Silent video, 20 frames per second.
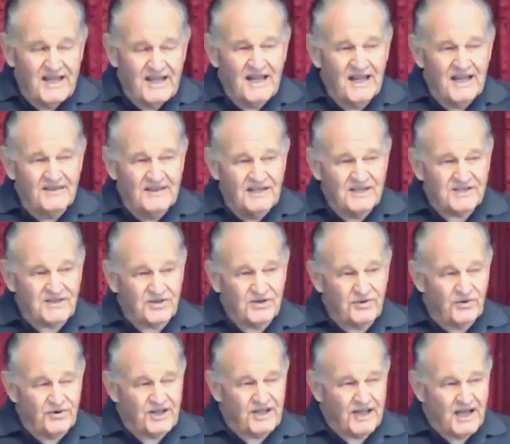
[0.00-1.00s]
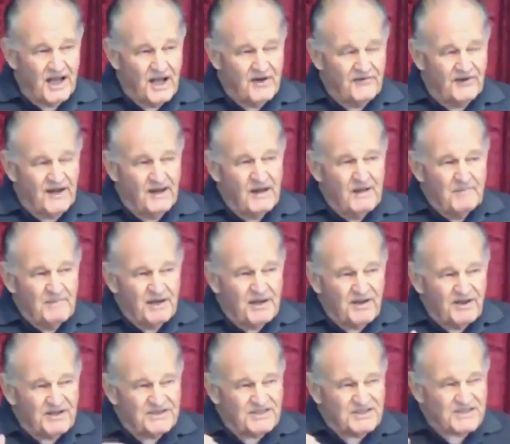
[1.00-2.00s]
and they're talking over,
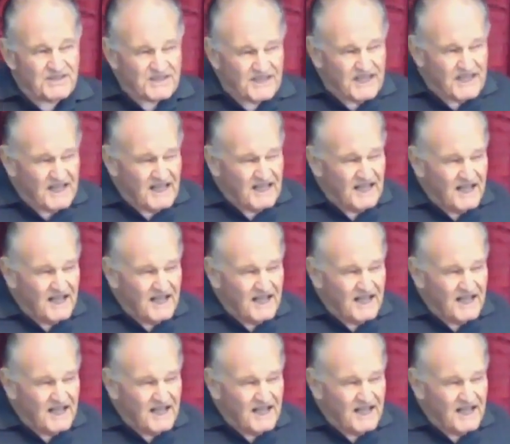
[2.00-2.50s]
because you see,